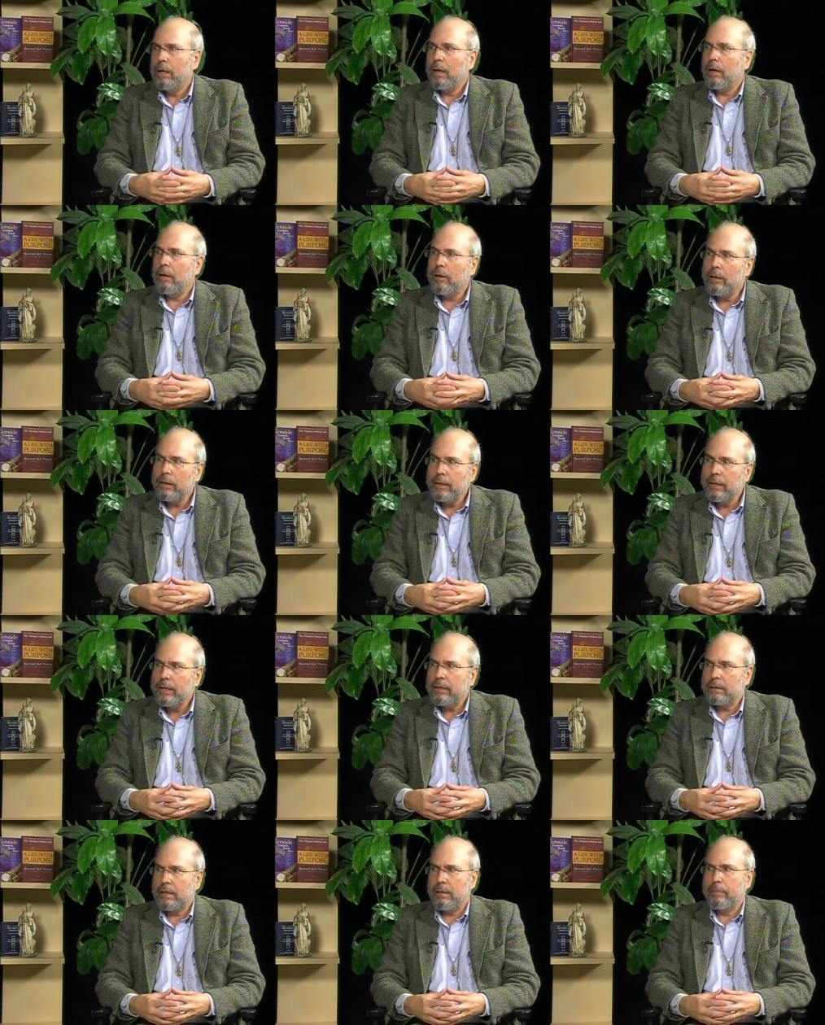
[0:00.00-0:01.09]
A hardening
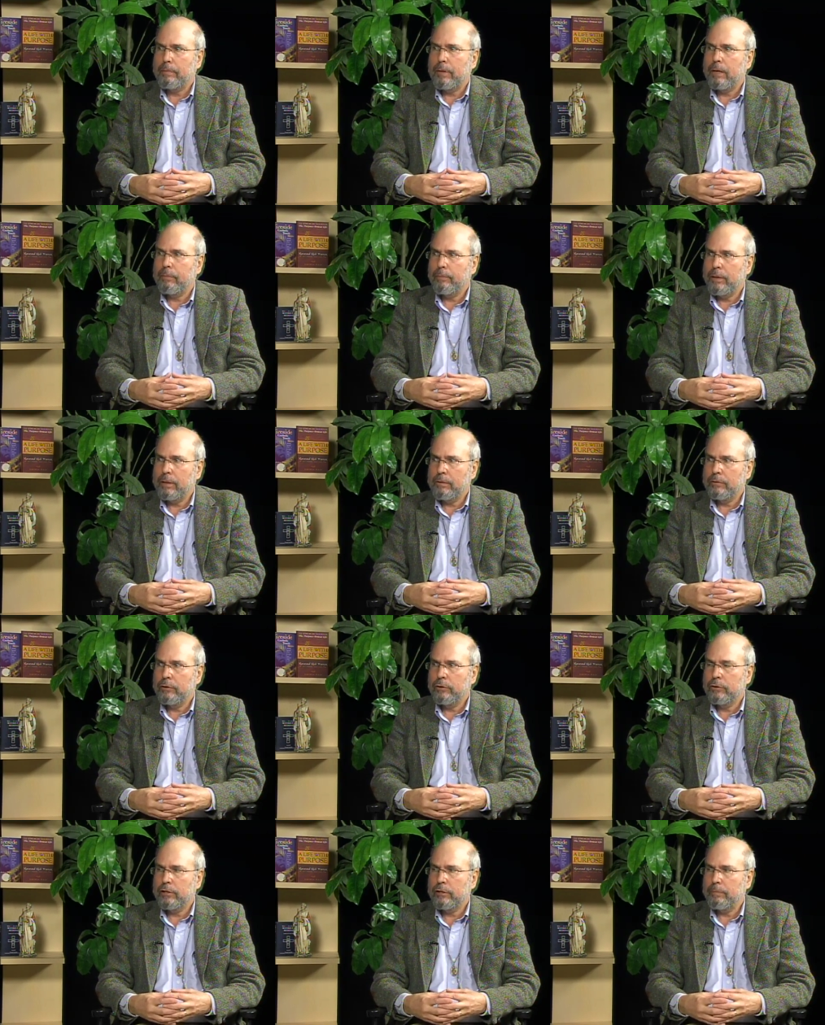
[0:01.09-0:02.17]
has come upon part of the
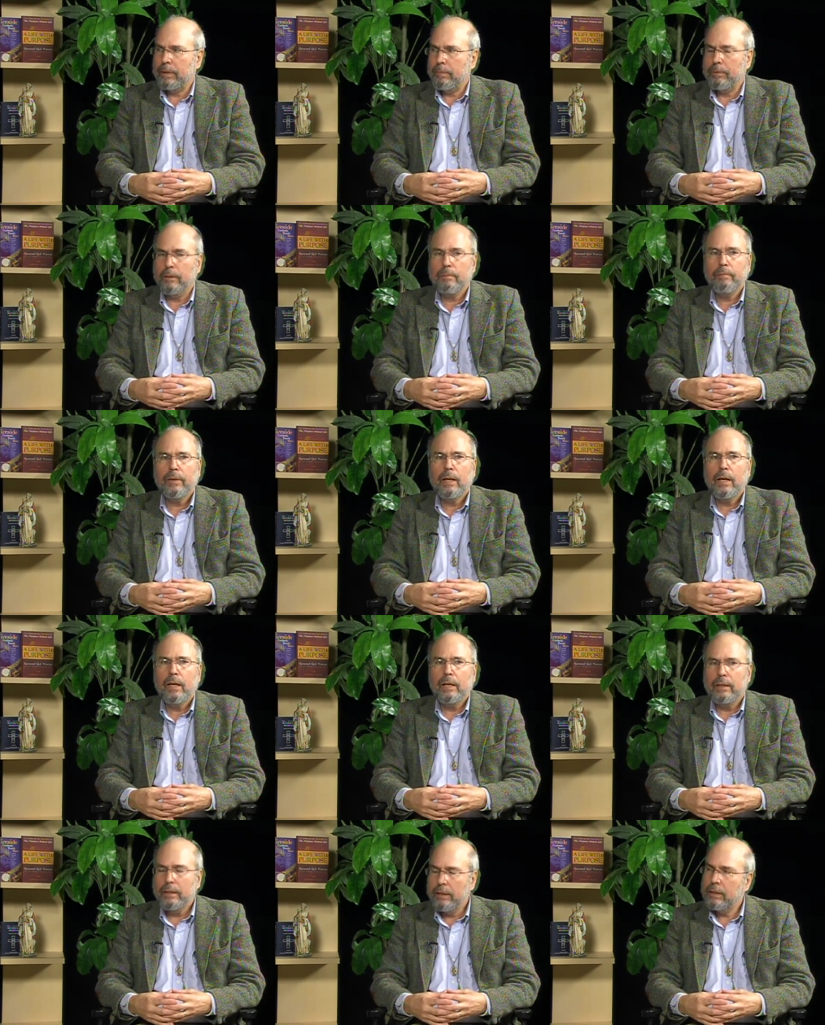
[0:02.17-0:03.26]
Jewish people
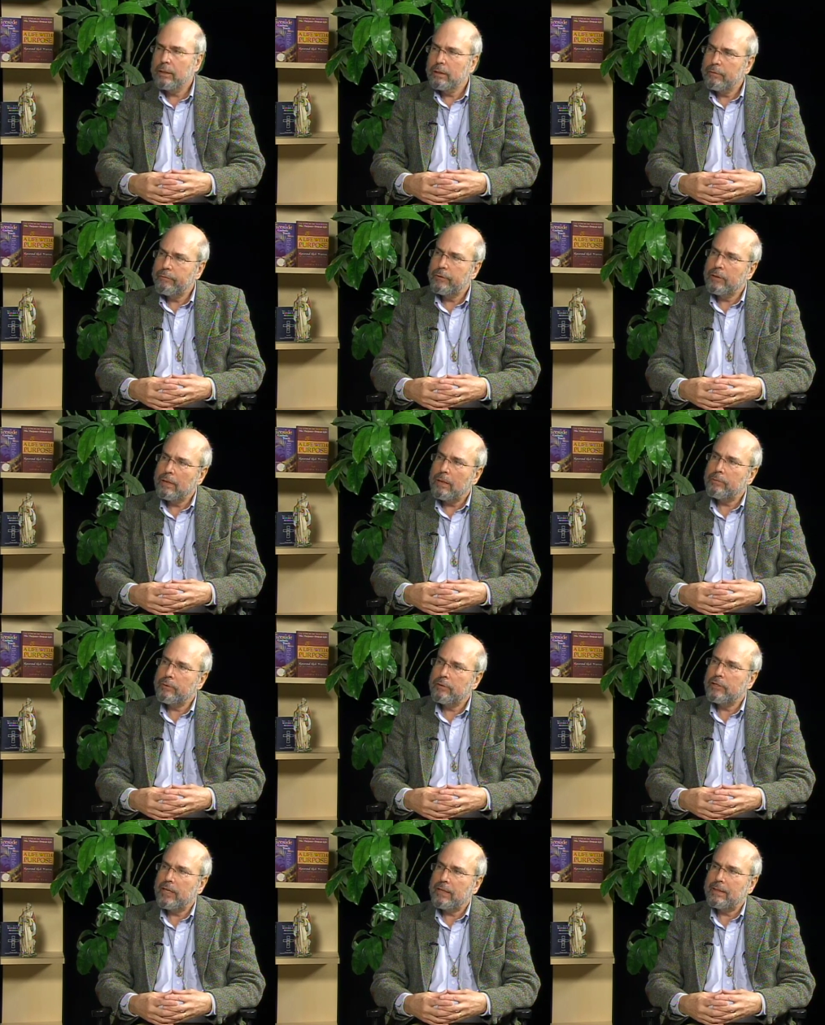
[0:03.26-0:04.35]
until the full number of
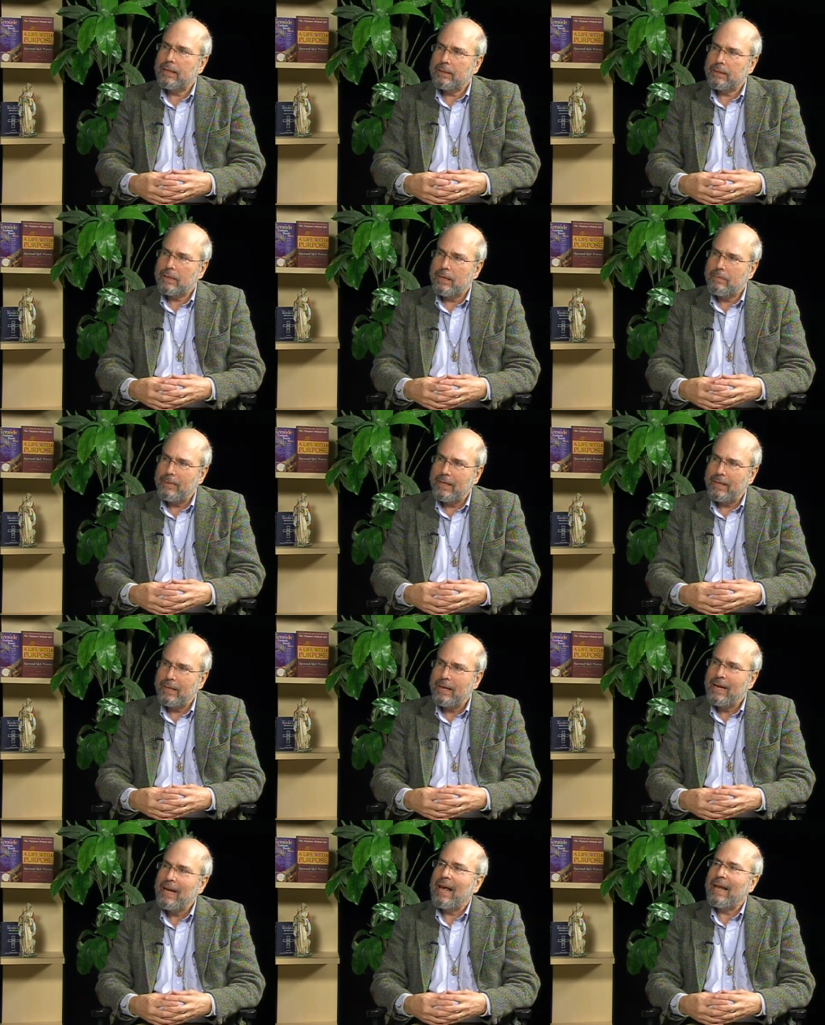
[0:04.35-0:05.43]
the Gentiles come in,
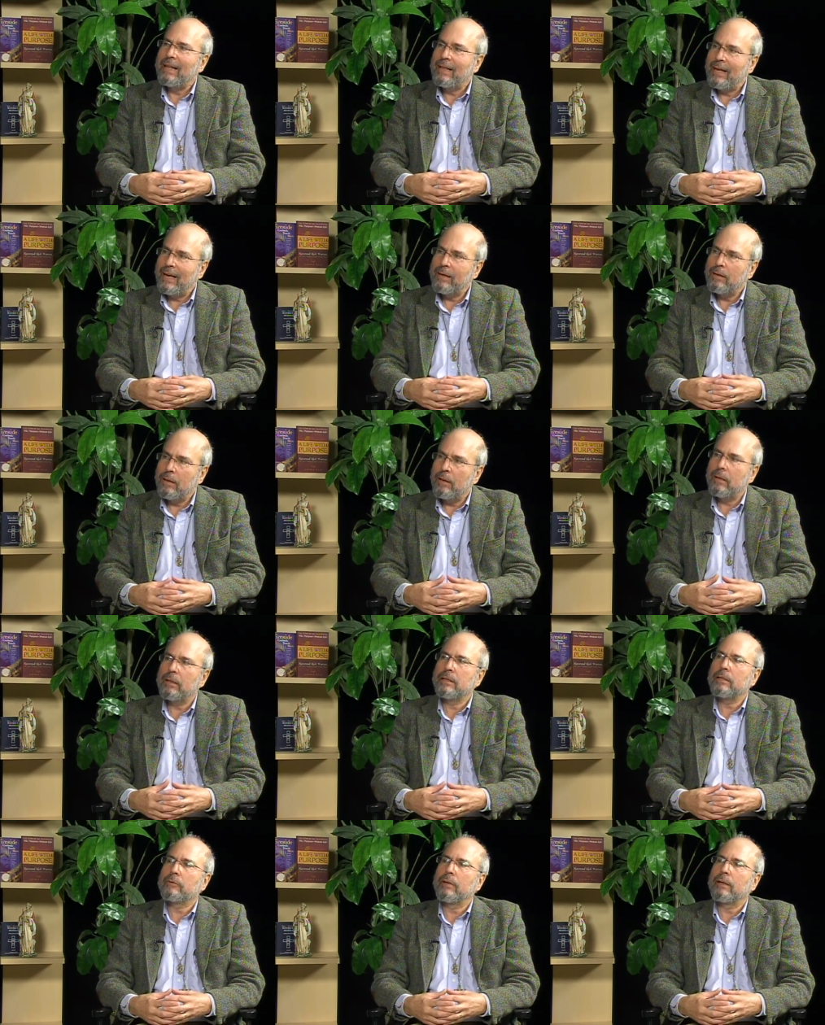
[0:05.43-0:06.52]
and then all
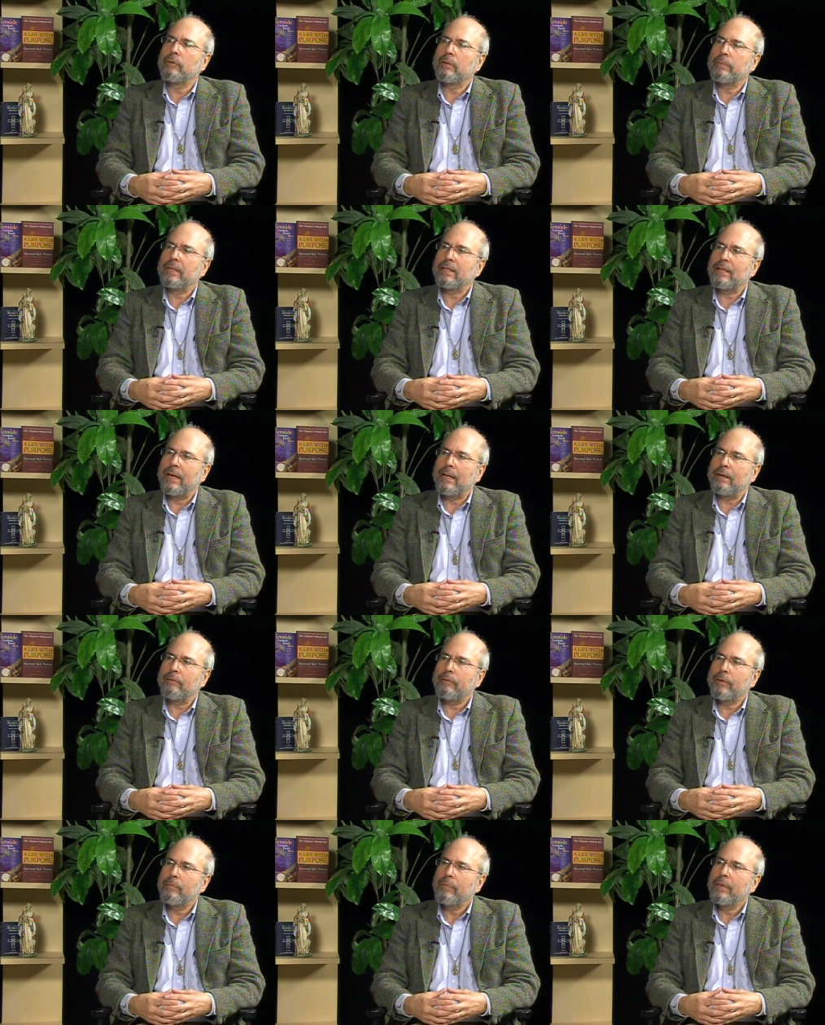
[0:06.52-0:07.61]
Israel will be saved.